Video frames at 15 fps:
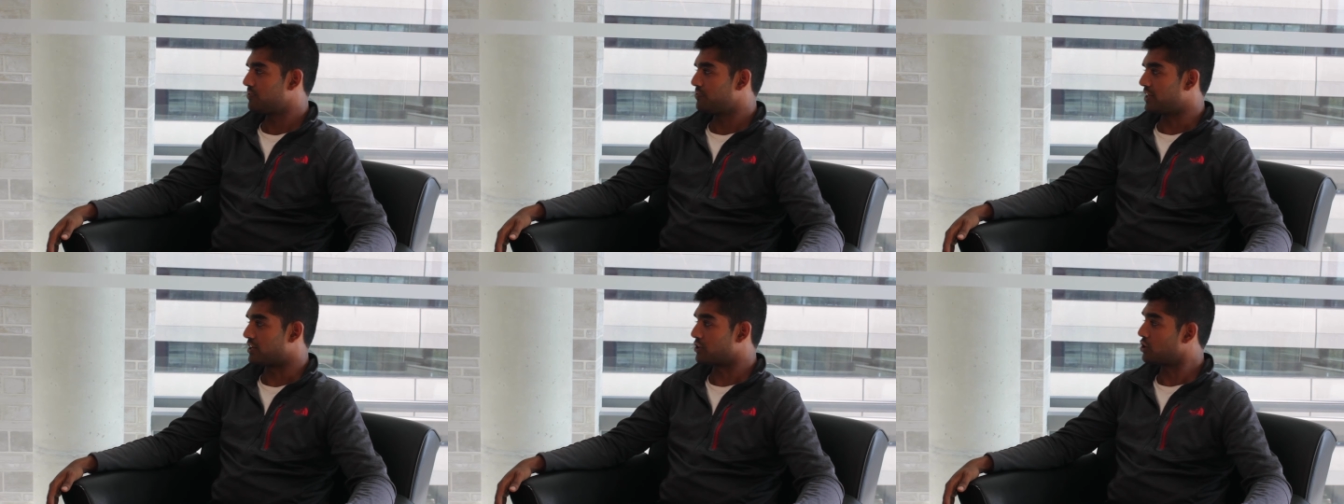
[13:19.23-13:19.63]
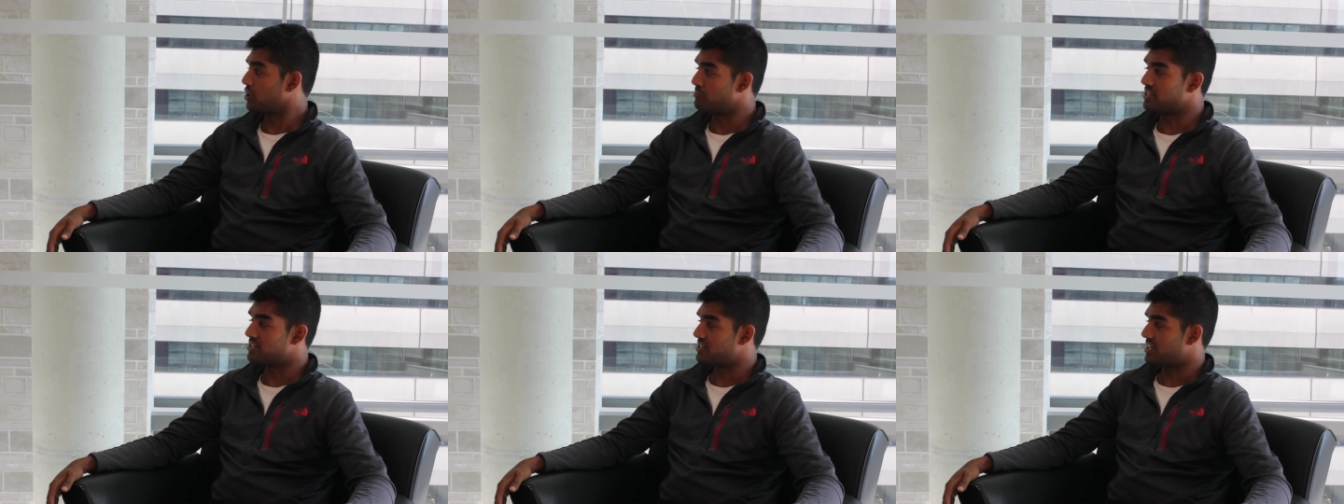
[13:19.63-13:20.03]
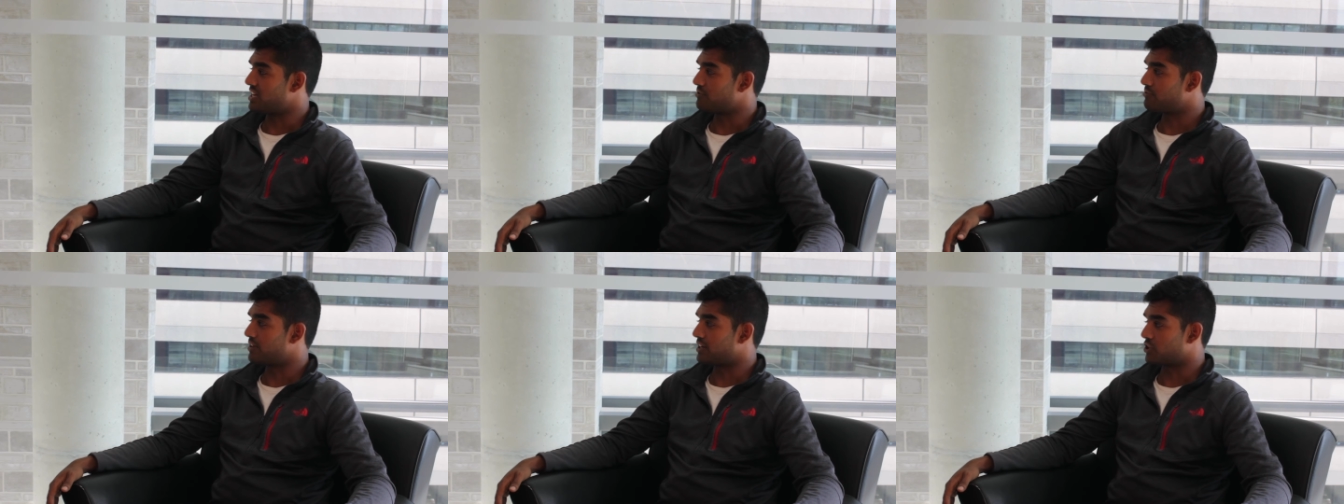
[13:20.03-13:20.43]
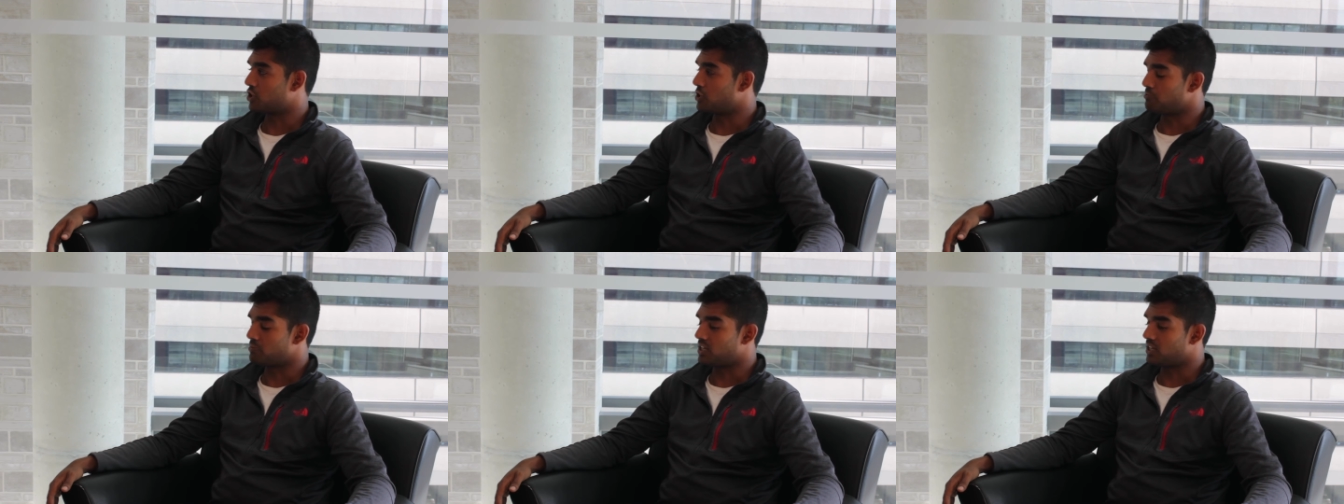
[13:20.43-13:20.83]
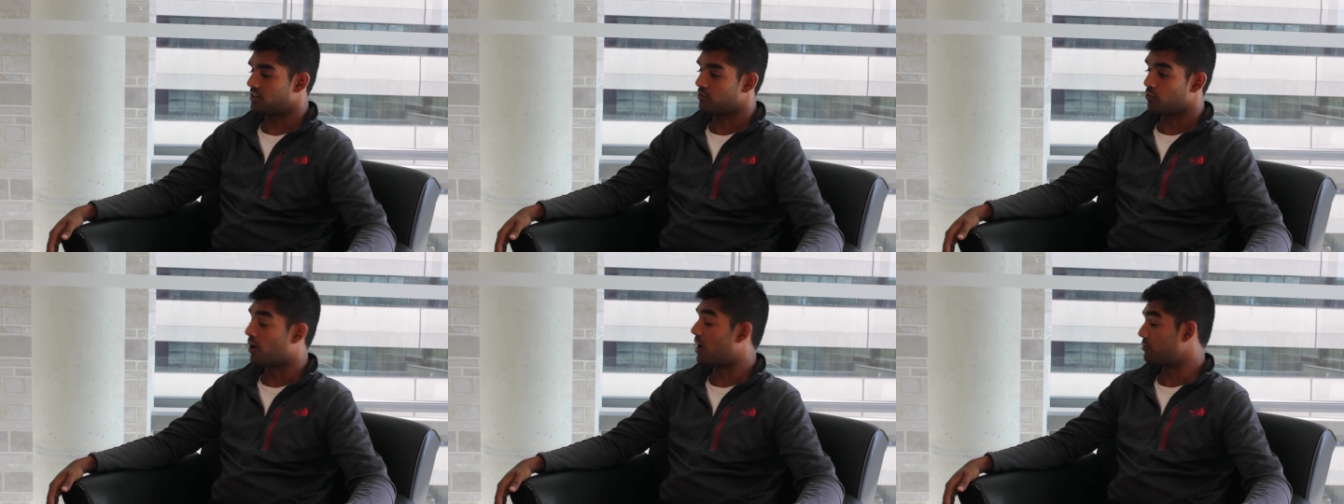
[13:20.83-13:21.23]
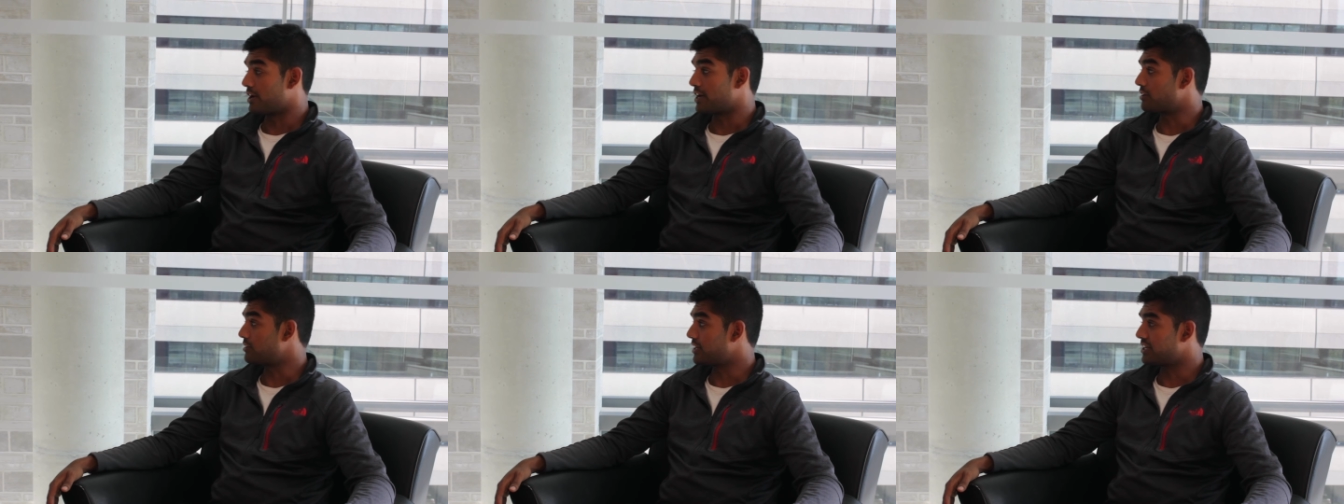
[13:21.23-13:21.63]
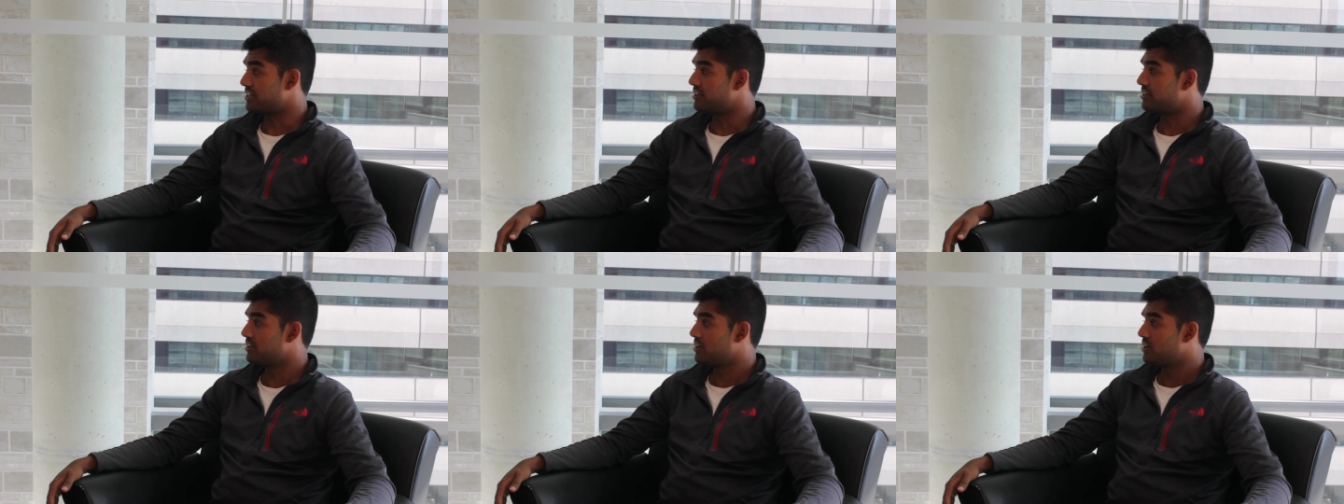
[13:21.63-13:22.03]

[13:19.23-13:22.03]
that could be safe, that could be well-regulated.